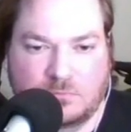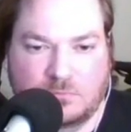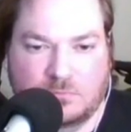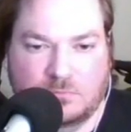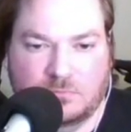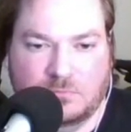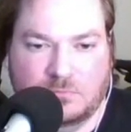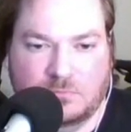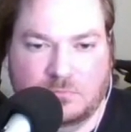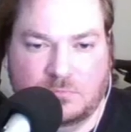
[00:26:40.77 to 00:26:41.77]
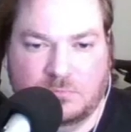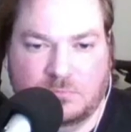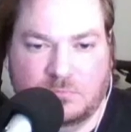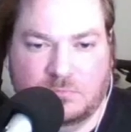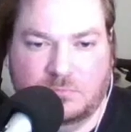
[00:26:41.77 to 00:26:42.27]

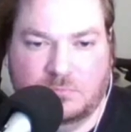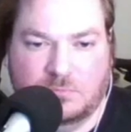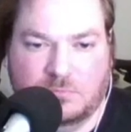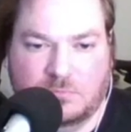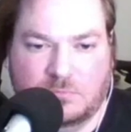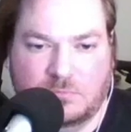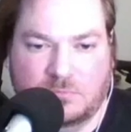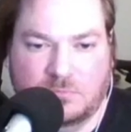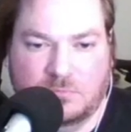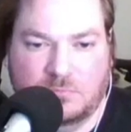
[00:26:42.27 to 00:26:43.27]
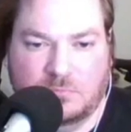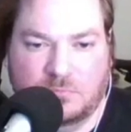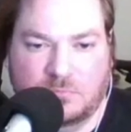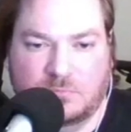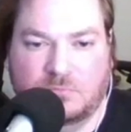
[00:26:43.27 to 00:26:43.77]

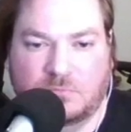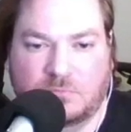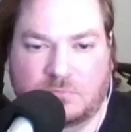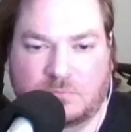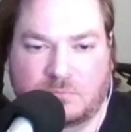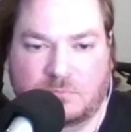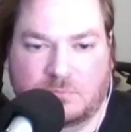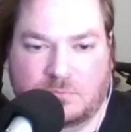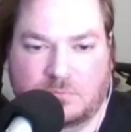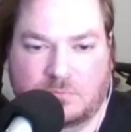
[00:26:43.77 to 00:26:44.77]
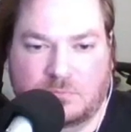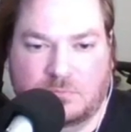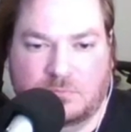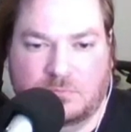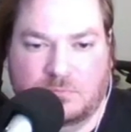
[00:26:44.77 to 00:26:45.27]

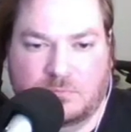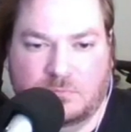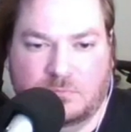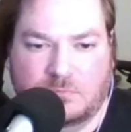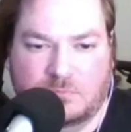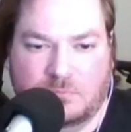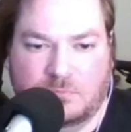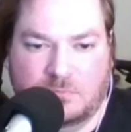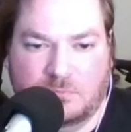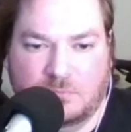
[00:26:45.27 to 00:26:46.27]
(not speaking)